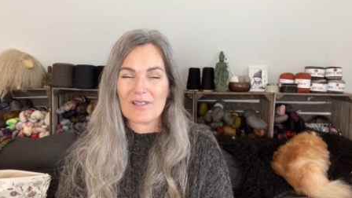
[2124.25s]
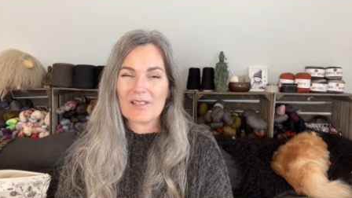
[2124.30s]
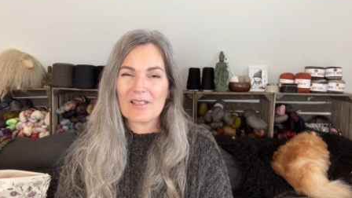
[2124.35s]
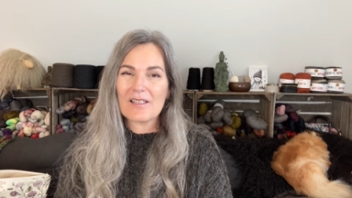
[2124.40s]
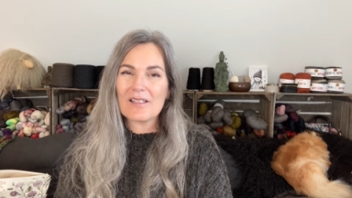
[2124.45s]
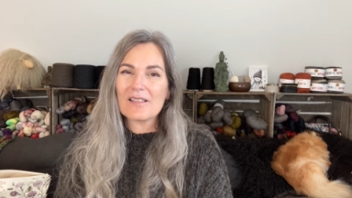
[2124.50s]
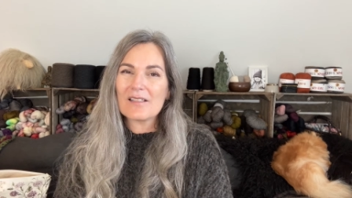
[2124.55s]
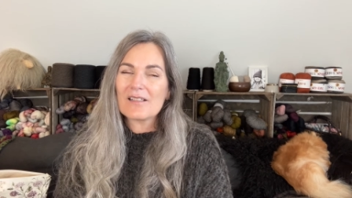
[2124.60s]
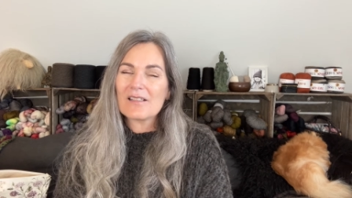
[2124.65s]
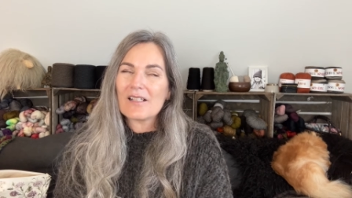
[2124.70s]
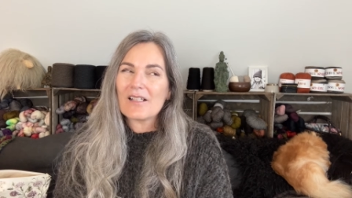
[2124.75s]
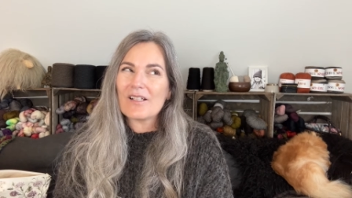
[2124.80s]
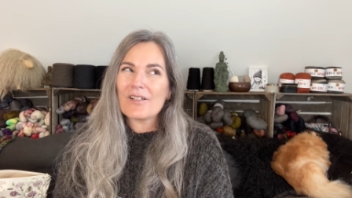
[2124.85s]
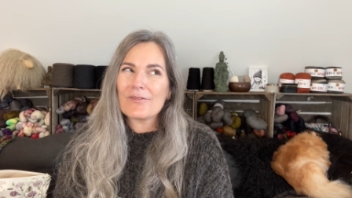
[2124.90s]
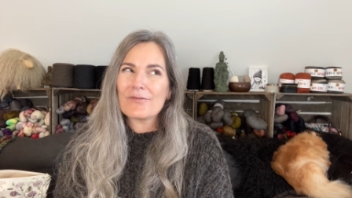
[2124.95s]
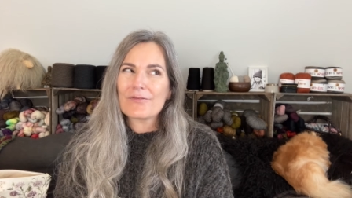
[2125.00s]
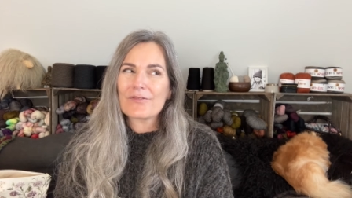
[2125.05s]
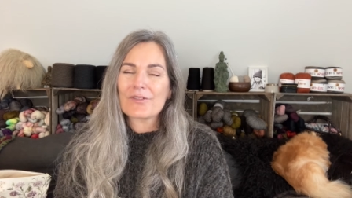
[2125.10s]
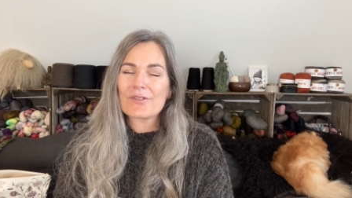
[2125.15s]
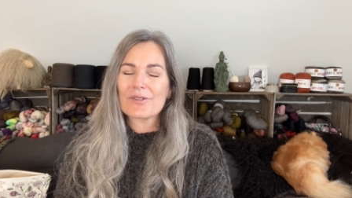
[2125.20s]
And of
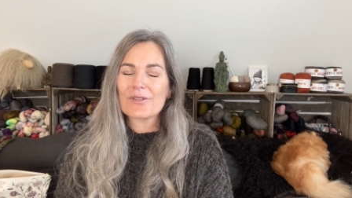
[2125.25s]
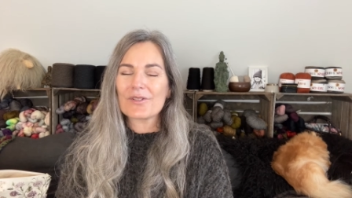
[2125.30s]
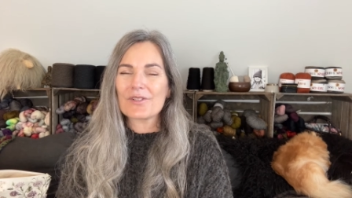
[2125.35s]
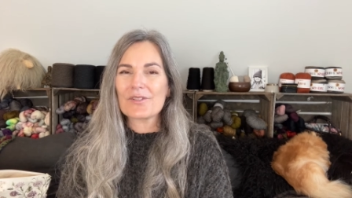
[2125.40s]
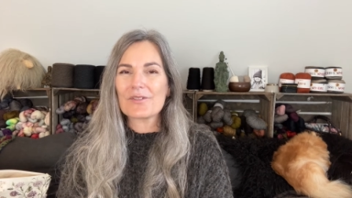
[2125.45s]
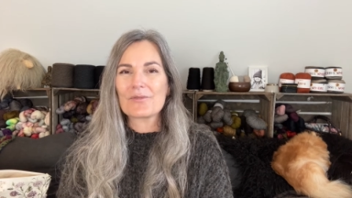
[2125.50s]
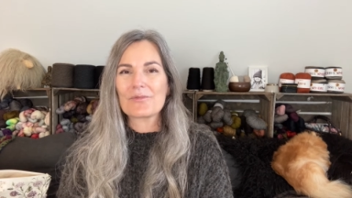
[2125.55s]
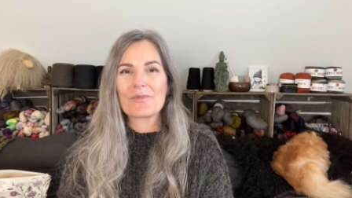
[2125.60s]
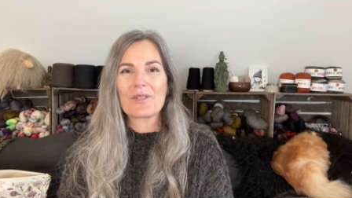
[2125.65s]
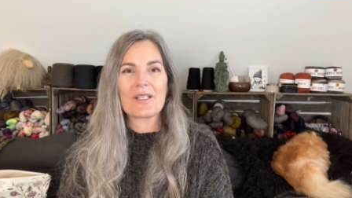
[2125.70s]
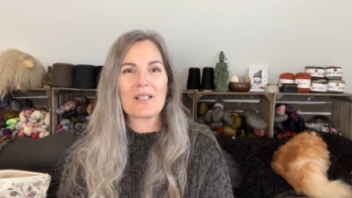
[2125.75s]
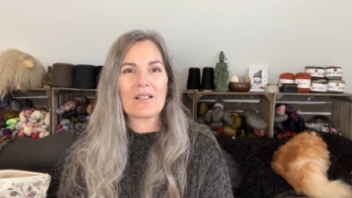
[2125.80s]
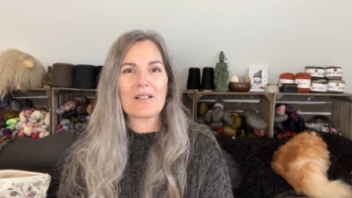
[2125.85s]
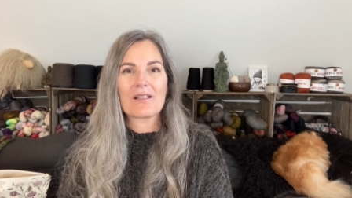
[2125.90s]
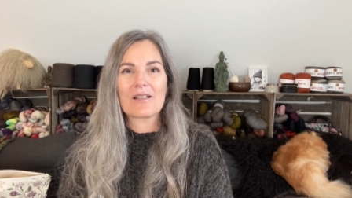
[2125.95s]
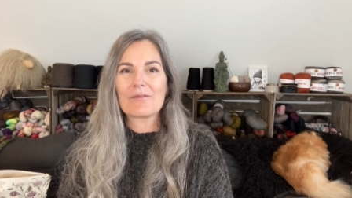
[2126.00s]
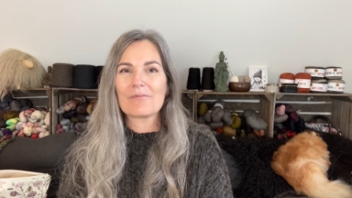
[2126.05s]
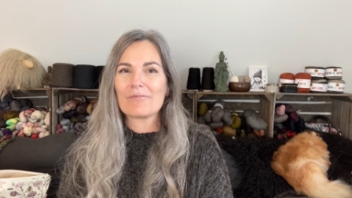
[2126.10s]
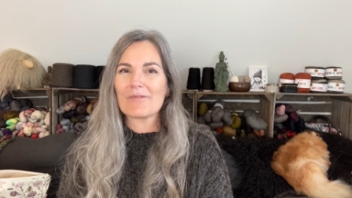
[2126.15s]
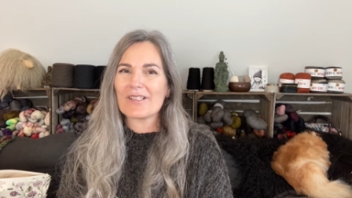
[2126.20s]
course, we
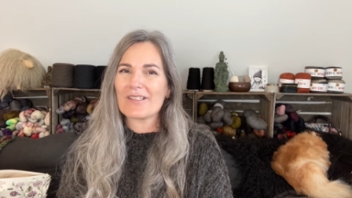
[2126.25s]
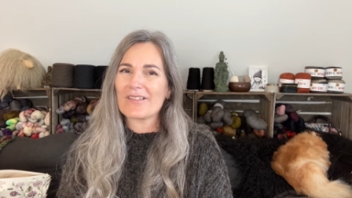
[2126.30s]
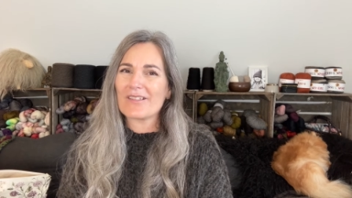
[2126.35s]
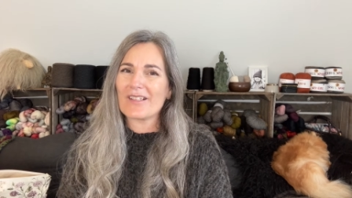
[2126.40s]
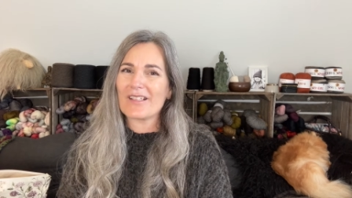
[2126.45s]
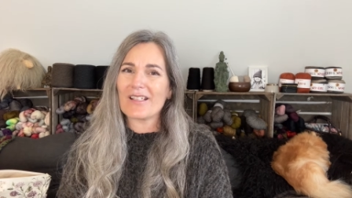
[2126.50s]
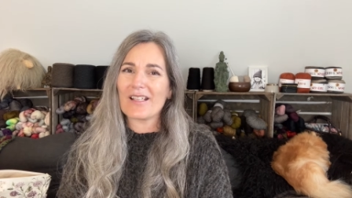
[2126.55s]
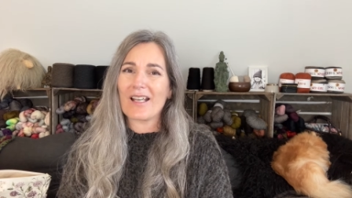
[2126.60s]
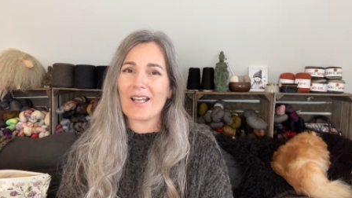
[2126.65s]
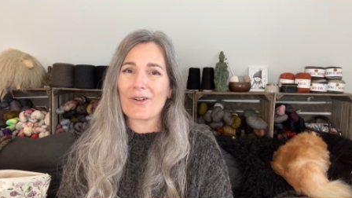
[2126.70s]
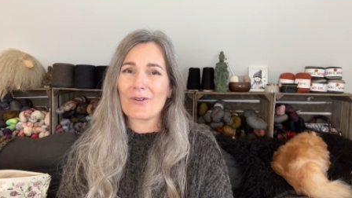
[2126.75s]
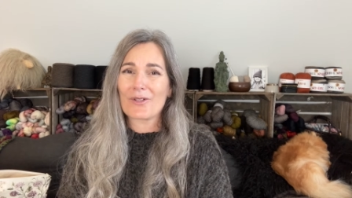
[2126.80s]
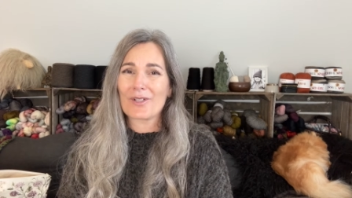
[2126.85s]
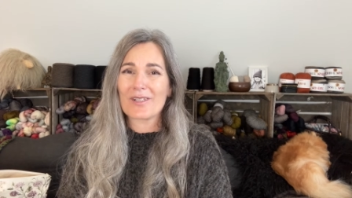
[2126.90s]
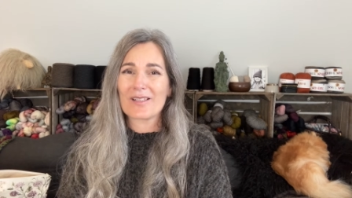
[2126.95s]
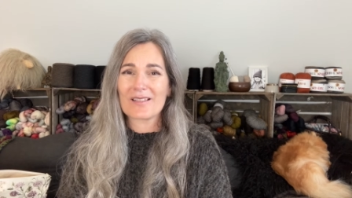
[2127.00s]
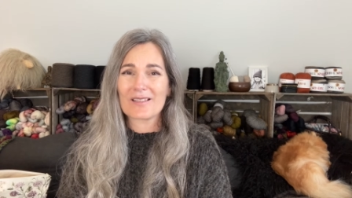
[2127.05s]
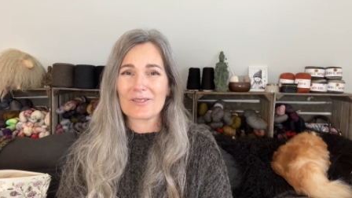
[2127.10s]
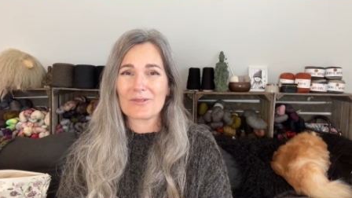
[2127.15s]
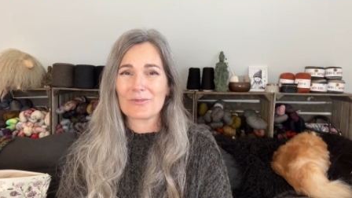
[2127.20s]
are missing our
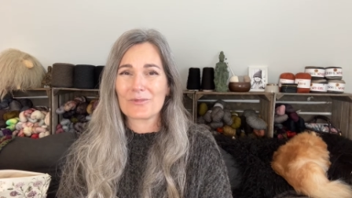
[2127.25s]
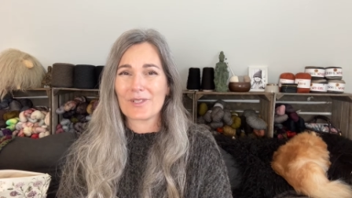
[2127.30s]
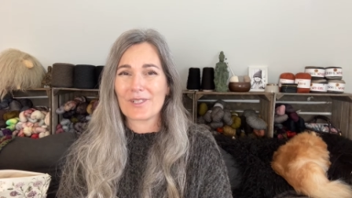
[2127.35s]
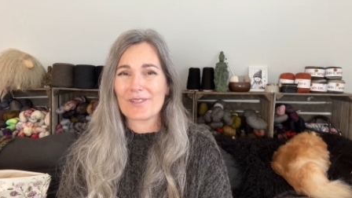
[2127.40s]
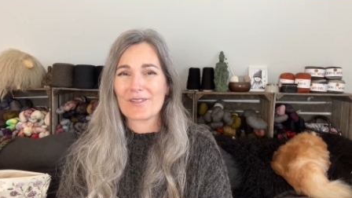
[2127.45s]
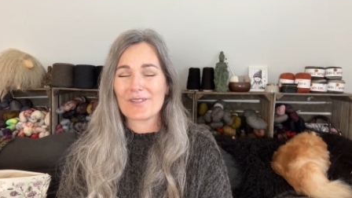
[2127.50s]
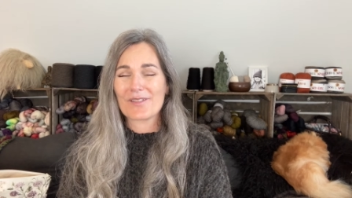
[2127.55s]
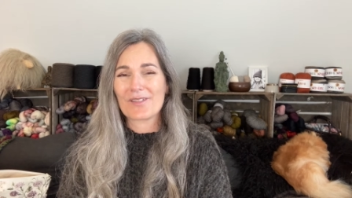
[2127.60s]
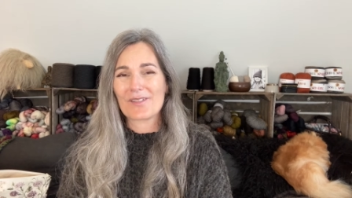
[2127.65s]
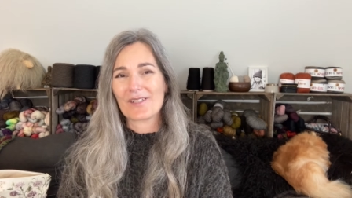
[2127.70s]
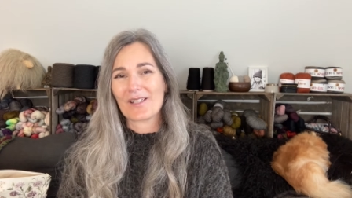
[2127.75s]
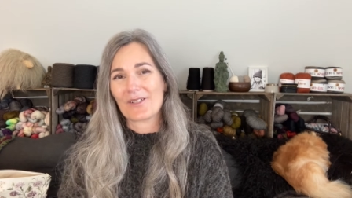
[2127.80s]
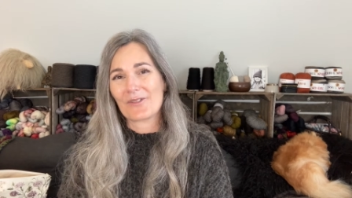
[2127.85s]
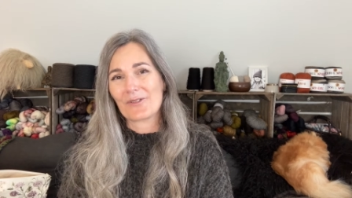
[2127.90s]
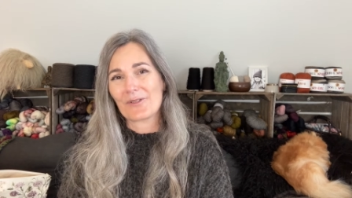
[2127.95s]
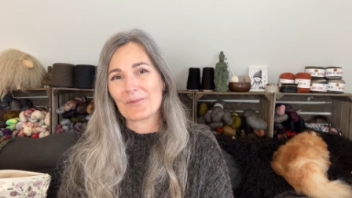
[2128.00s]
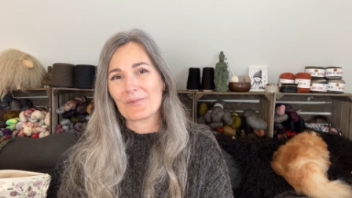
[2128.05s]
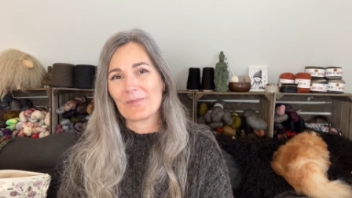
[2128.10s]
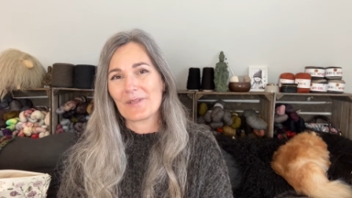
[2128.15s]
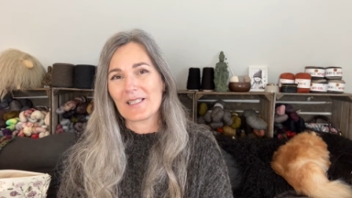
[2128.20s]
little ones
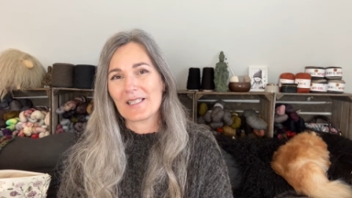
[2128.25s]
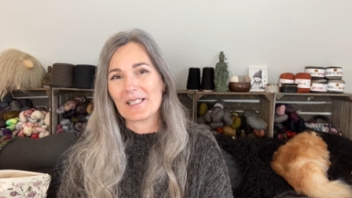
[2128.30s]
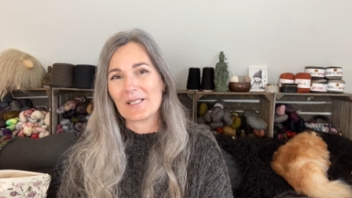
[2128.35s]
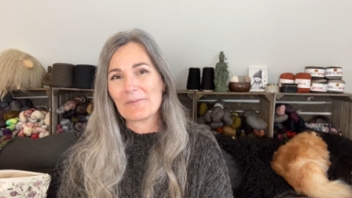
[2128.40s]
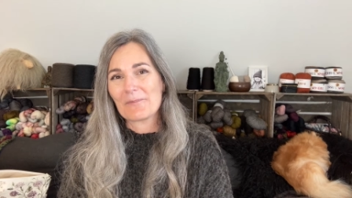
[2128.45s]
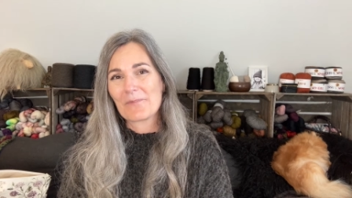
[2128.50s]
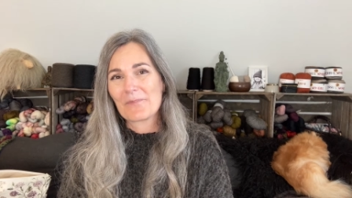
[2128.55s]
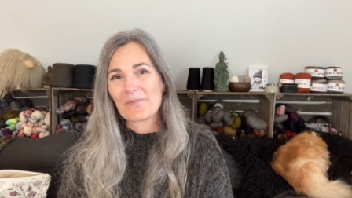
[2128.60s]
terribly.